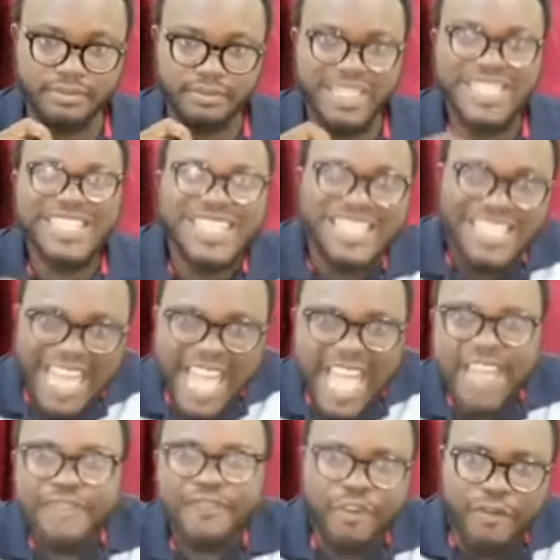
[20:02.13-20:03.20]
in the
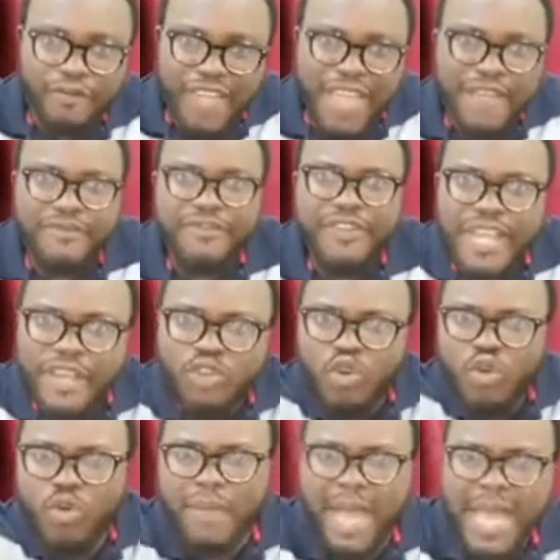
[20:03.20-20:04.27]
life of every
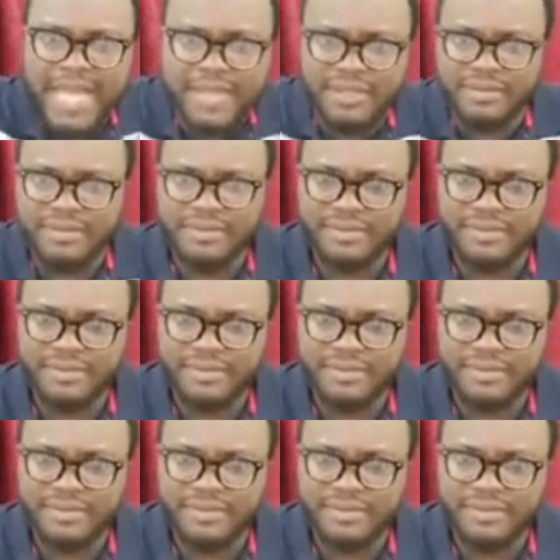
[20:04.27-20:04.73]
Edo man.